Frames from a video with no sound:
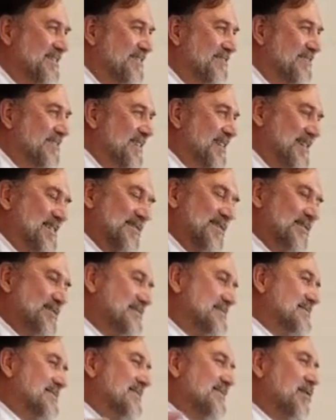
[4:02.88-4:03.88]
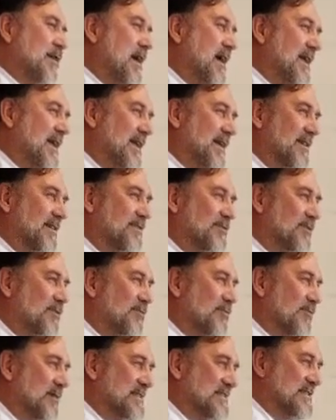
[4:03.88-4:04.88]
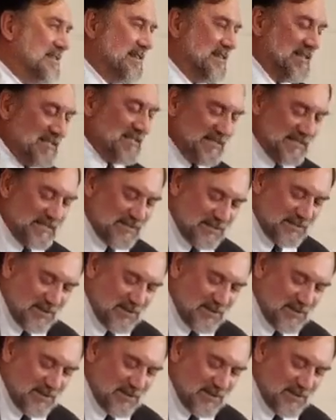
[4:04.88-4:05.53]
Well, you know, there's a lot of other coincidences